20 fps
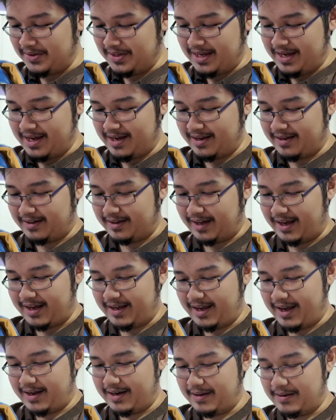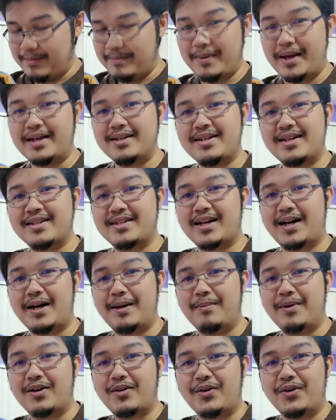yeah, I had an amazing
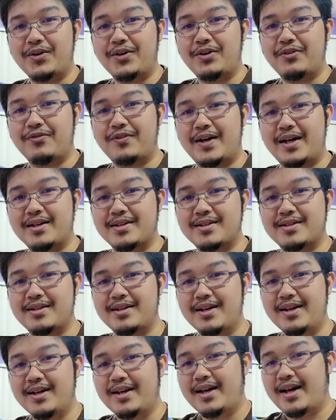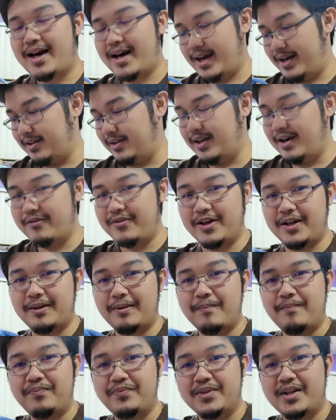time in Hoyofest. I love it.
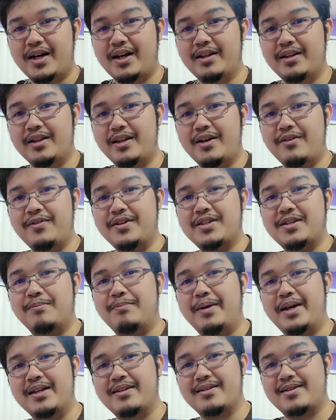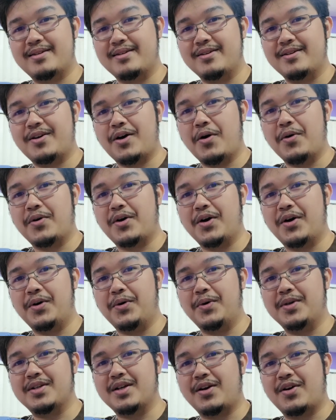I love it to bits.
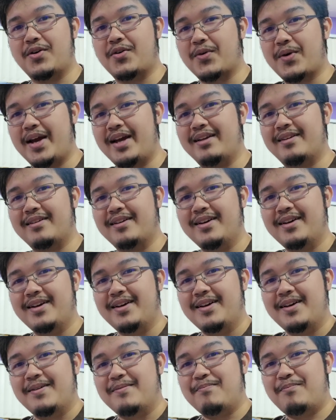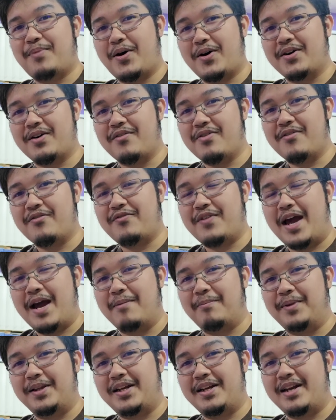Coco is a great part of the
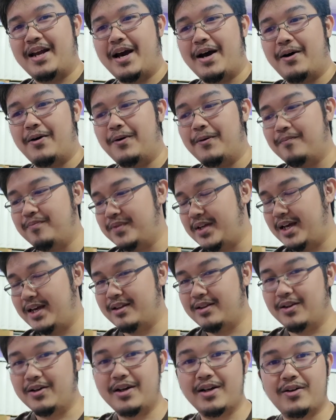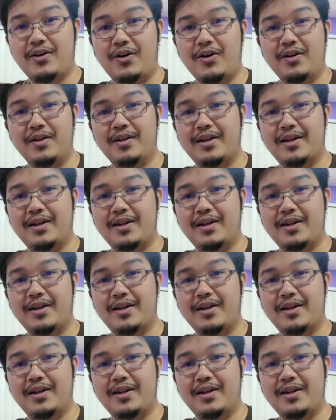family now. And look at all